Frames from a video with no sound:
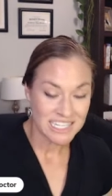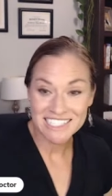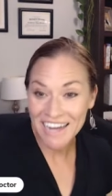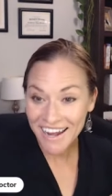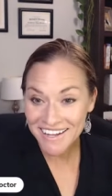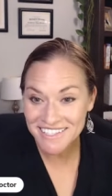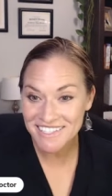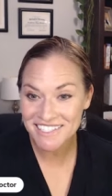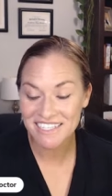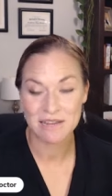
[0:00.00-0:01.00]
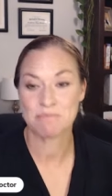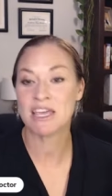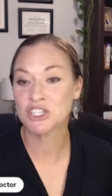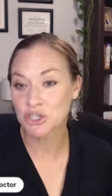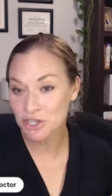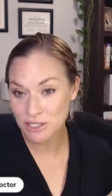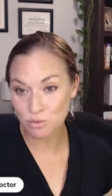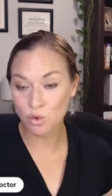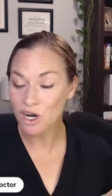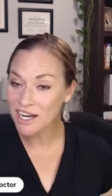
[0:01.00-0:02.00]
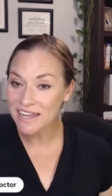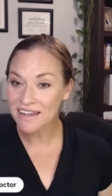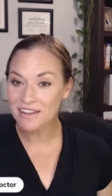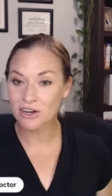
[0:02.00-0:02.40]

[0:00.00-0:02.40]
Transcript: test, make sure it's working.